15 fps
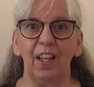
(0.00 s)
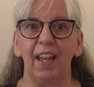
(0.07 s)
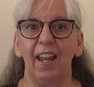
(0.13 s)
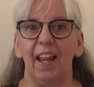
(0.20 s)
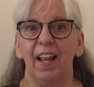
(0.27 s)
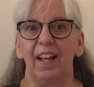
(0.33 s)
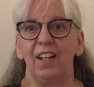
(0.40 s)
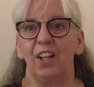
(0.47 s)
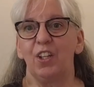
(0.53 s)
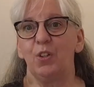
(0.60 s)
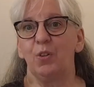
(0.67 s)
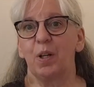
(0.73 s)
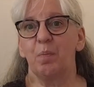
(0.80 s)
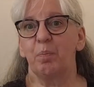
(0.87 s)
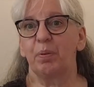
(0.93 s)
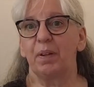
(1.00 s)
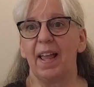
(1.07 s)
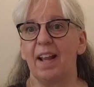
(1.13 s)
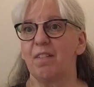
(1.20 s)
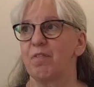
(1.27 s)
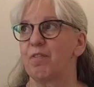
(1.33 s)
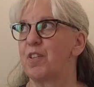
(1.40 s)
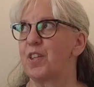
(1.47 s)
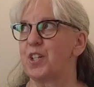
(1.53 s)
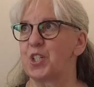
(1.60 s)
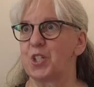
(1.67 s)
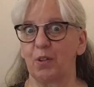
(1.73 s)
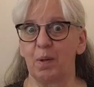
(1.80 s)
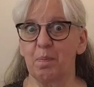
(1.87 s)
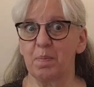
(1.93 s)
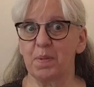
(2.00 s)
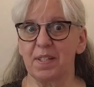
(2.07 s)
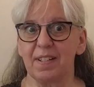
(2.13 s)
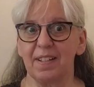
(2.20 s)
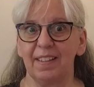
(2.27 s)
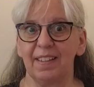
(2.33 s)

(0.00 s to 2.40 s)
And you can plan for the trips.